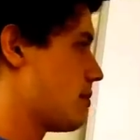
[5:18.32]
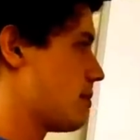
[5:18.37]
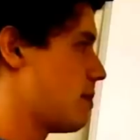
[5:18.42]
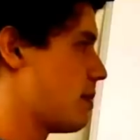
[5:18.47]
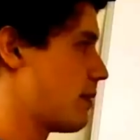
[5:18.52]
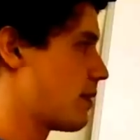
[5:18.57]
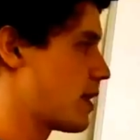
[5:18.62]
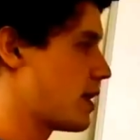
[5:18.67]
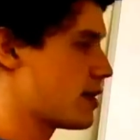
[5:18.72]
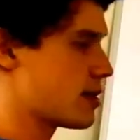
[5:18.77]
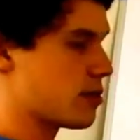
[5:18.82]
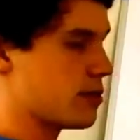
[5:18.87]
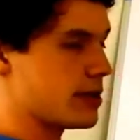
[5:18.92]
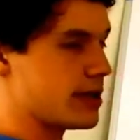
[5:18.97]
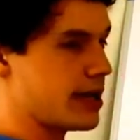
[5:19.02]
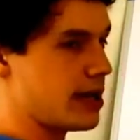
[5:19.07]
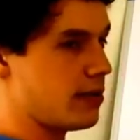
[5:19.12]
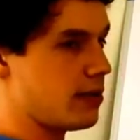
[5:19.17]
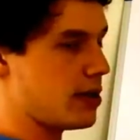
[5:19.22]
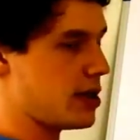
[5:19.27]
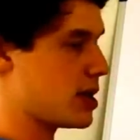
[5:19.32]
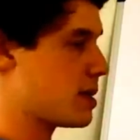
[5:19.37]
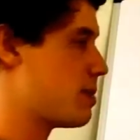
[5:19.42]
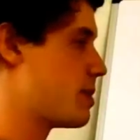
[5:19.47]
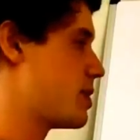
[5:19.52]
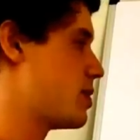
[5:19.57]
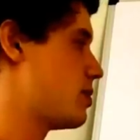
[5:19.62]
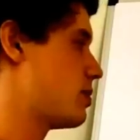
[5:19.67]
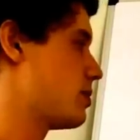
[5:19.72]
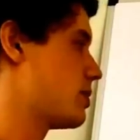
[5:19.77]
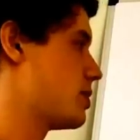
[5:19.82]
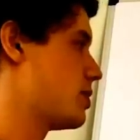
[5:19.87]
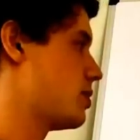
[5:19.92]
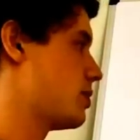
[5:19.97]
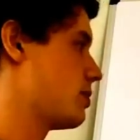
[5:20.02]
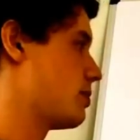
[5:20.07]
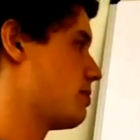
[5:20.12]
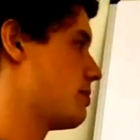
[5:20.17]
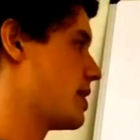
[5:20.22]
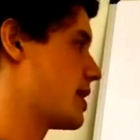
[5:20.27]
Perfect Guards and Quintet Walls, but
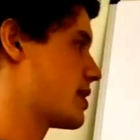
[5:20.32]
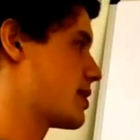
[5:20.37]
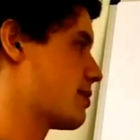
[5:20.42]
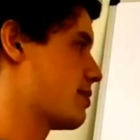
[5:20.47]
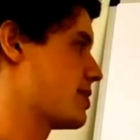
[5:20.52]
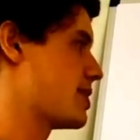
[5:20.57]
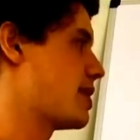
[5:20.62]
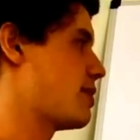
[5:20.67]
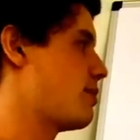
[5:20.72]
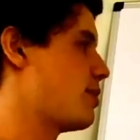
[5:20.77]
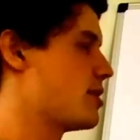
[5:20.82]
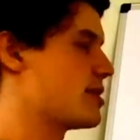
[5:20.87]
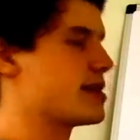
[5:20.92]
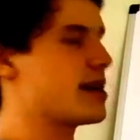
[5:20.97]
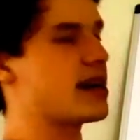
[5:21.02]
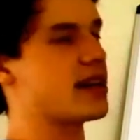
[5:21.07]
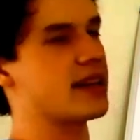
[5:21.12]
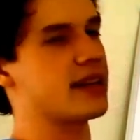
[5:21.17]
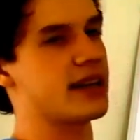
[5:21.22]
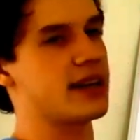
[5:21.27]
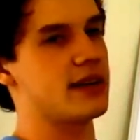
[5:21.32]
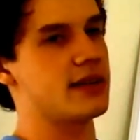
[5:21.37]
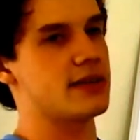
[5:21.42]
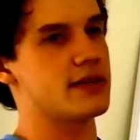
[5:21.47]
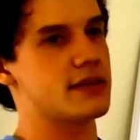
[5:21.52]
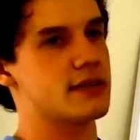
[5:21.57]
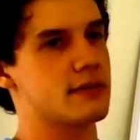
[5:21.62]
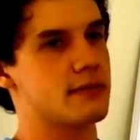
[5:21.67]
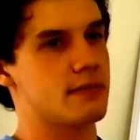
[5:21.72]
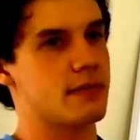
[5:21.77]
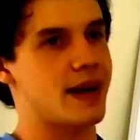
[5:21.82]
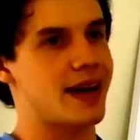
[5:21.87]
don't mix Quintet Walls and anything else.